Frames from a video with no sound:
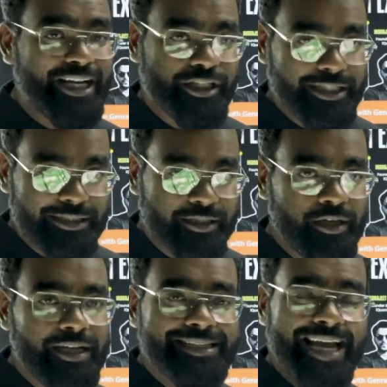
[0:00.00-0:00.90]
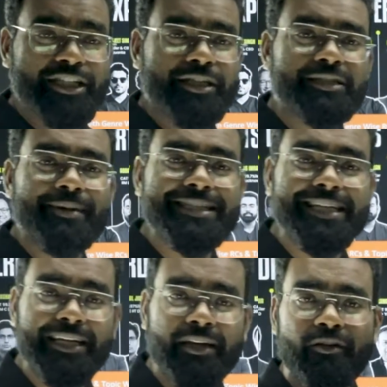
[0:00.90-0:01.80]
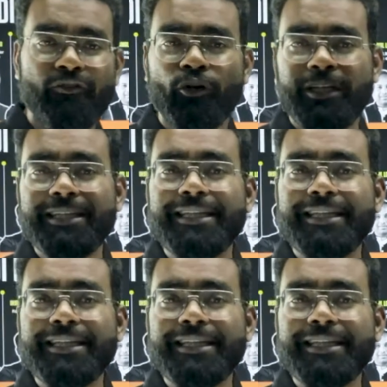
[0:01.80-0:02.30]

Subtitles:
sectionals. Sectionals basically for the